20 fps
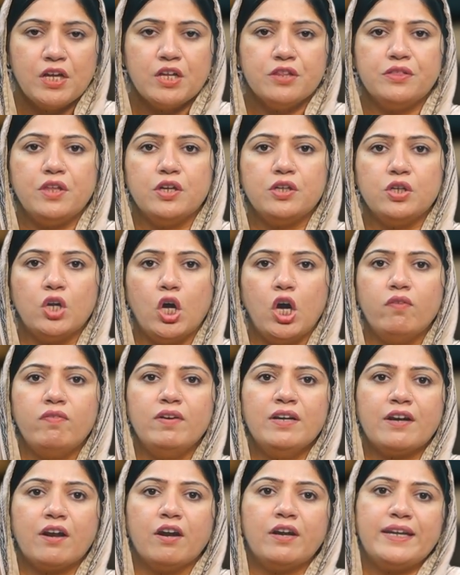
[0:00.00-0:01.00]
The
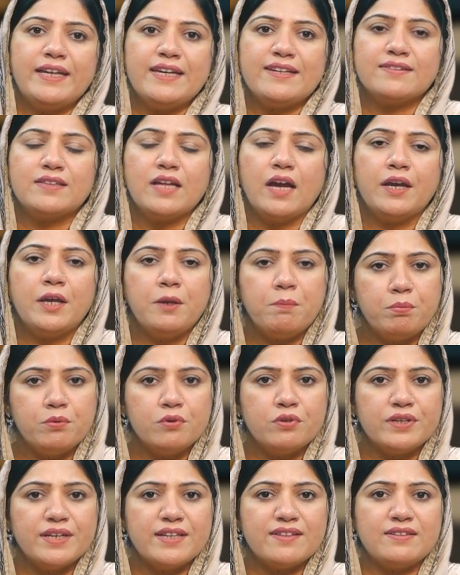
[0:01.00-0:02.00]
novel critiques the
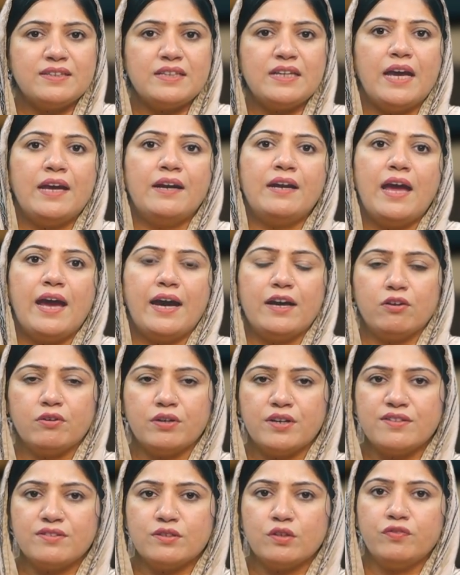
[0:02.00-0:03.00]
hypocrisy and
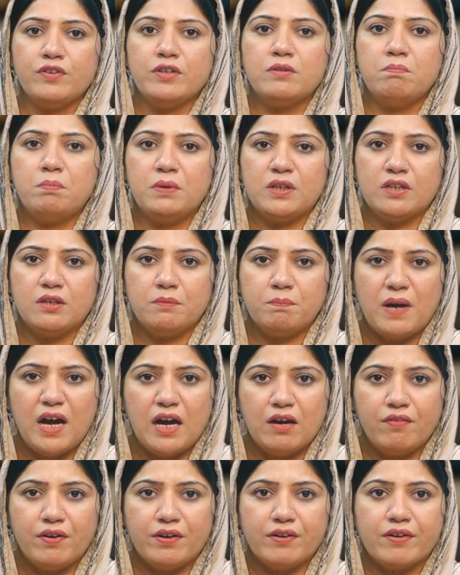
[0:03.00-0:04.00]
arrogance of imperial
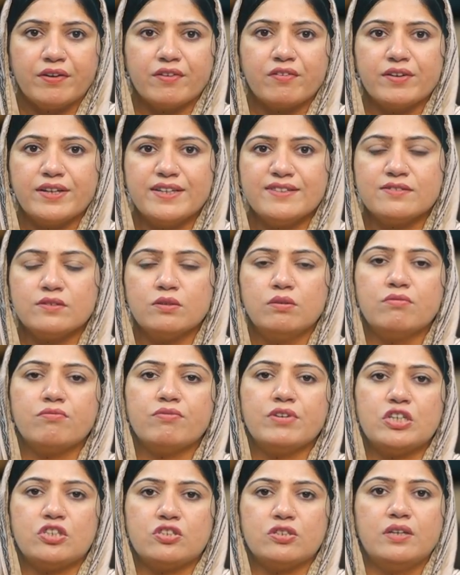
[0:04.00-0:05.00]
power that rests on
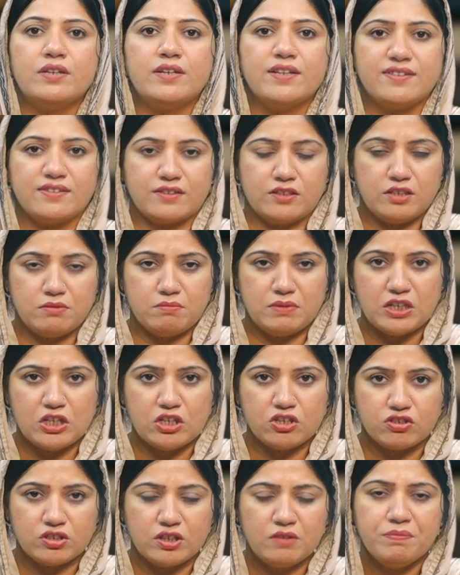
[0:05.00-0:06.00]
racial
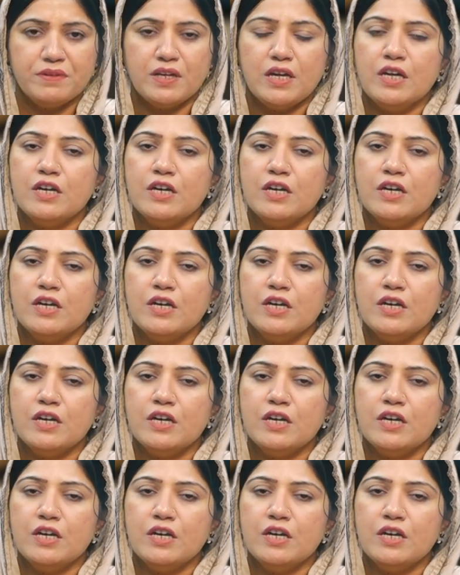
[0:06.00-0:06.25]
discrimination.